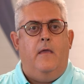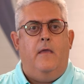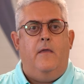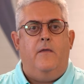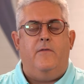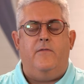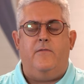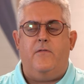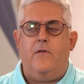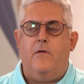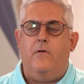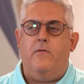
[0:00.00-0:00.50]

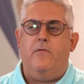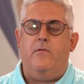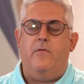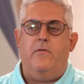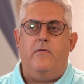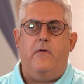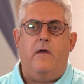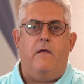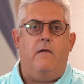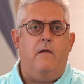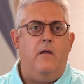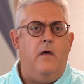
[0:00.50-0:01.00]
So
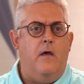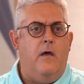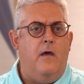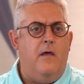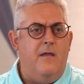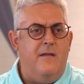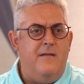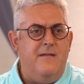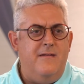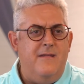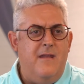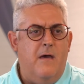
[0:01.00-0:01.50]
there
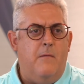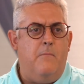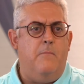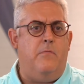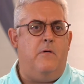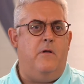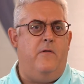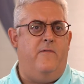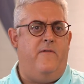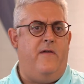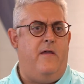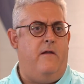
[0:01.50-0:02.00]
are a
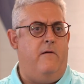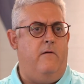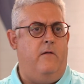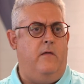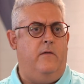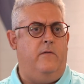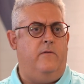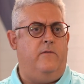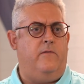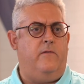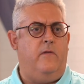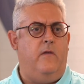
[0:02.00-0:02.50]
number of
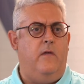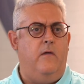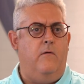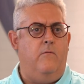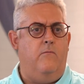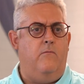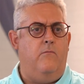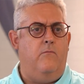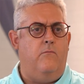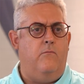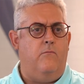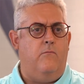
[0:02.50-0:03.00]
areas
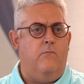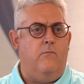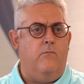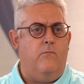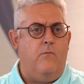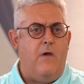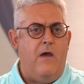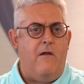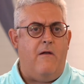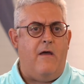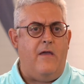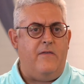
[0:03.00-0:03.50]

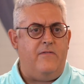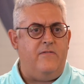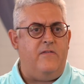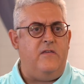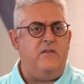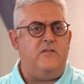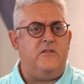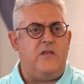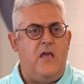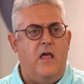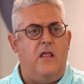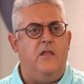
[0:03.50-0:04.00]
where I
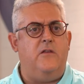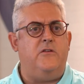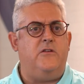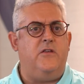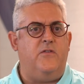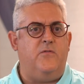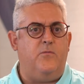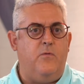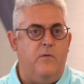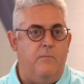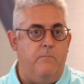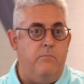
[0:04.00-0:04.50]
see
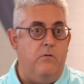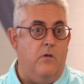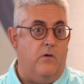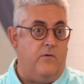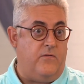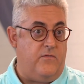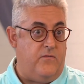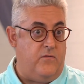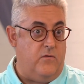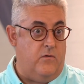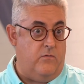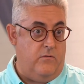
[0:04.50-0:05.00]
challenges with
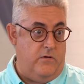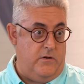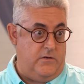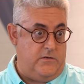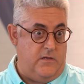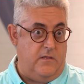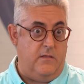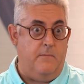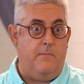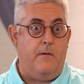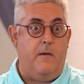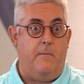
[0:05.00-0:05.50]
block storage
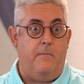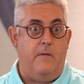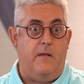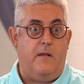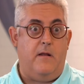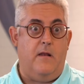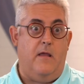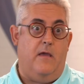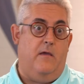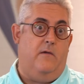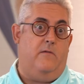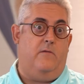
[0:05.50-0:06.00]
in the public
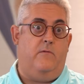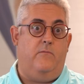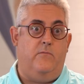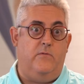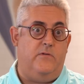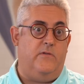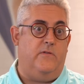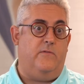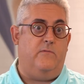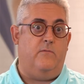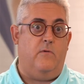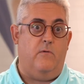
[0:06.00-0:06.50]
cloud,
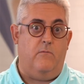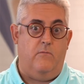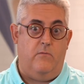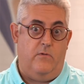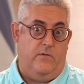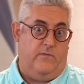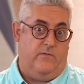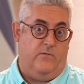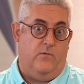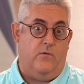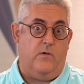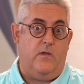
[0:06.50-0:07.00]
which is what
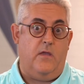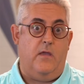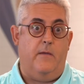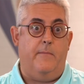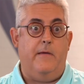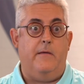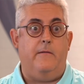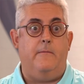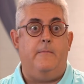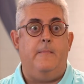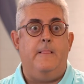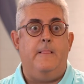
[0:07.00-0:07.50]
we're talking about.